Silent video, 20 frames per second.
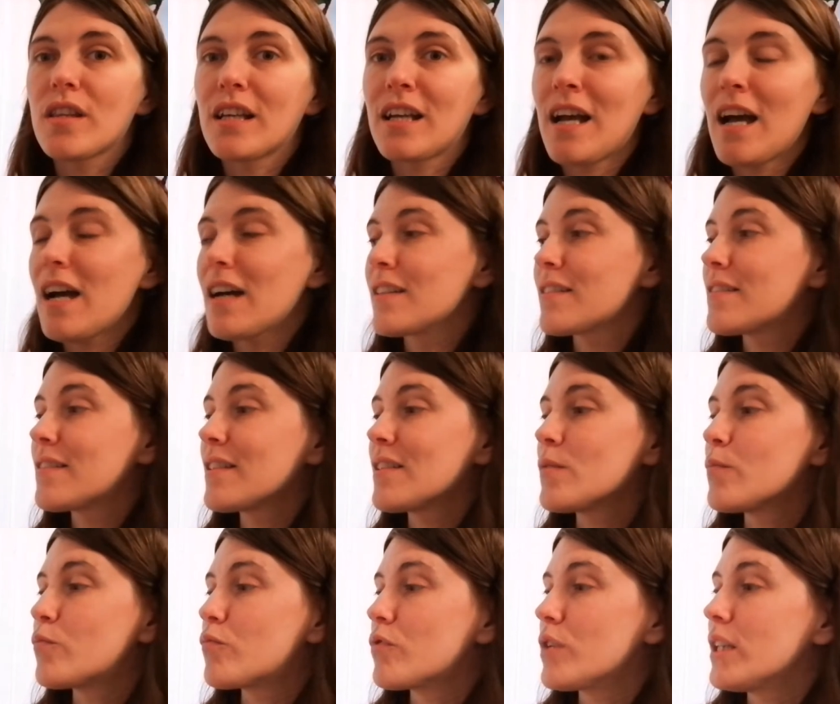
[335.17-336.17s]
The cast
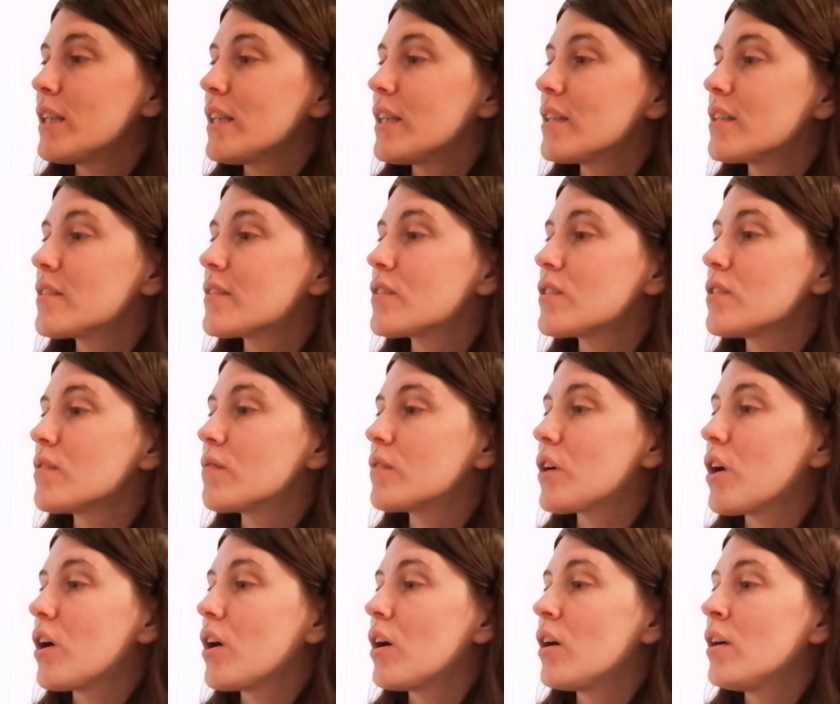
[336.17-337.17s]
is brilliant. So you've
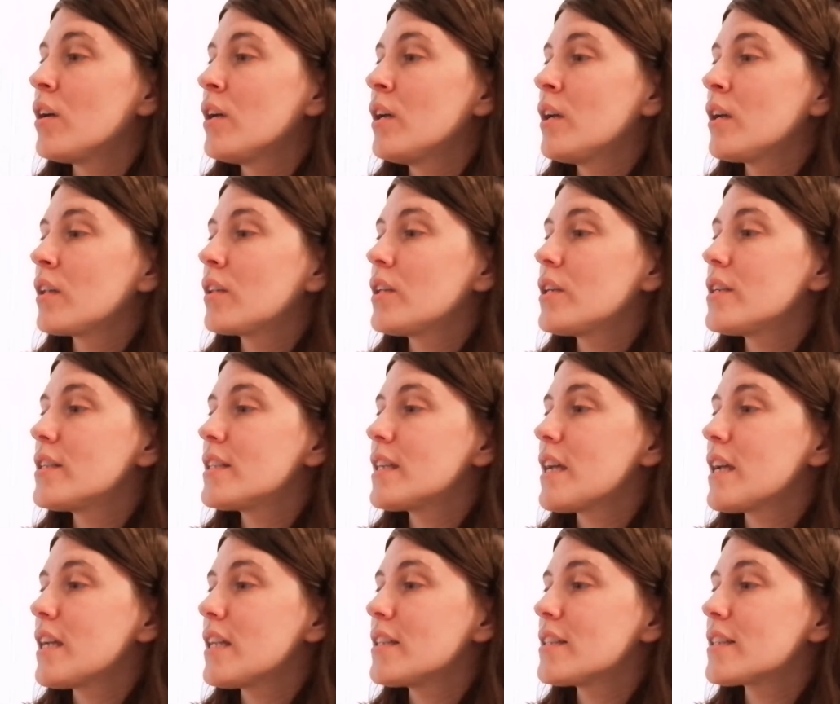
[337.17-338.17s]
got Claire
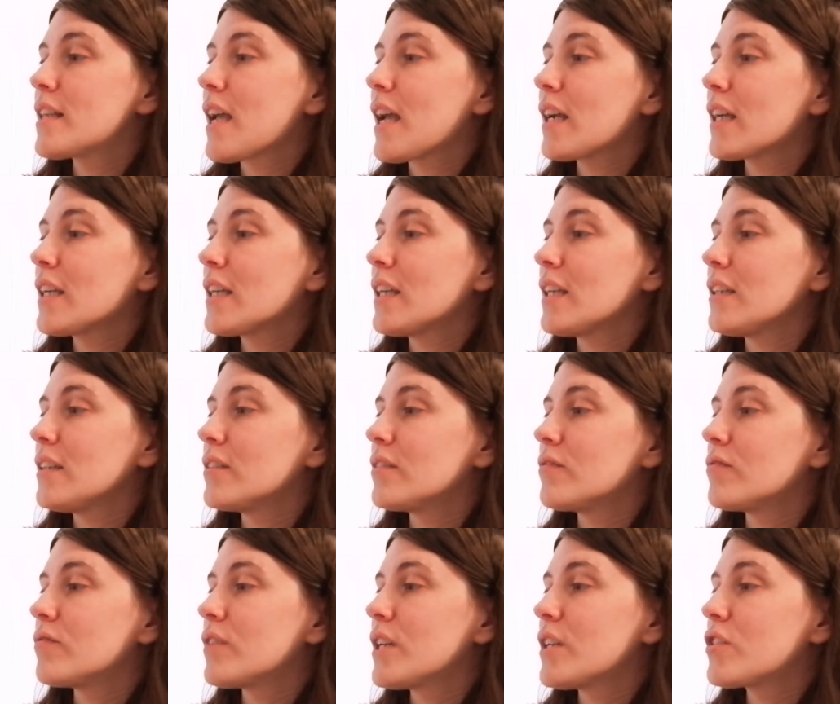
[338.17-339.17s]
Danes, Diane
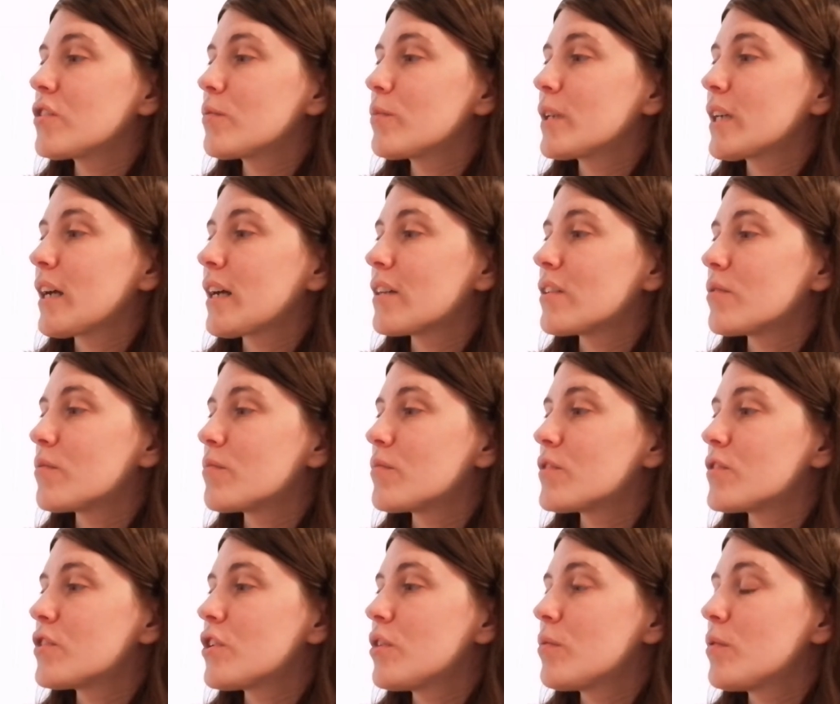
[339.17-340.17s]
Keaton, Rachel
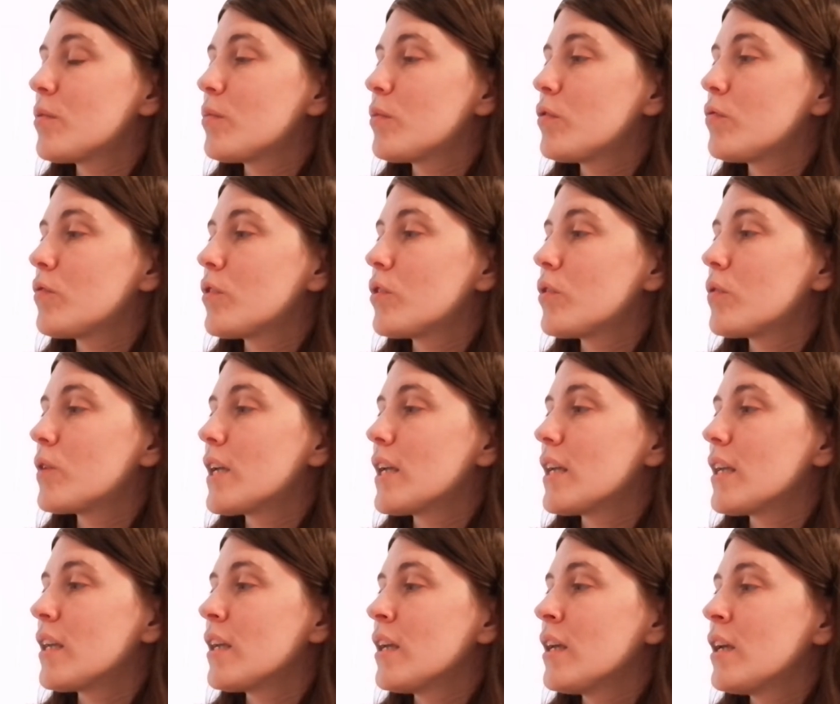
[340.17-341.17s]
McAdams, Dermot
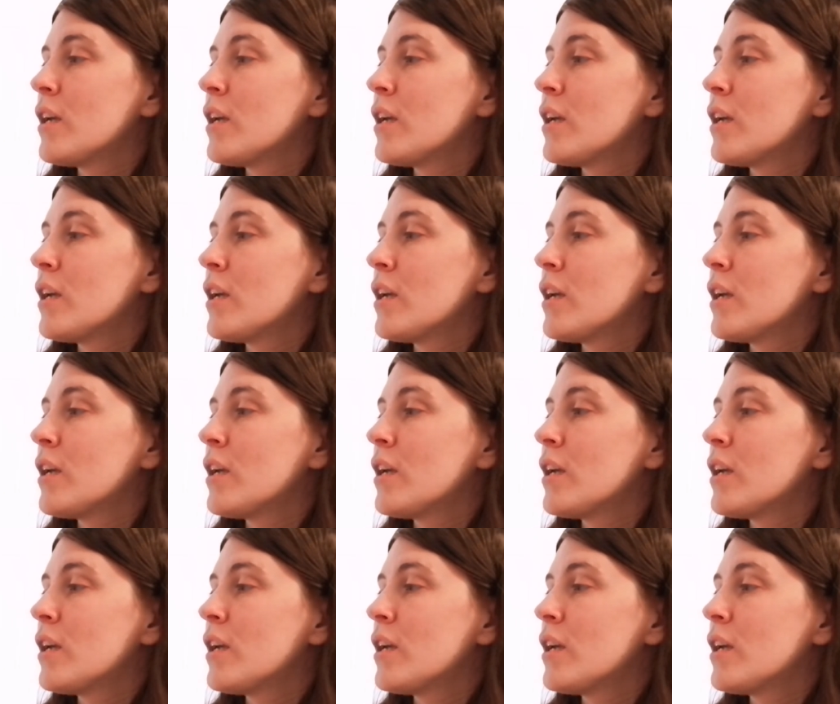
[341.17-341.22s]
Mulroney,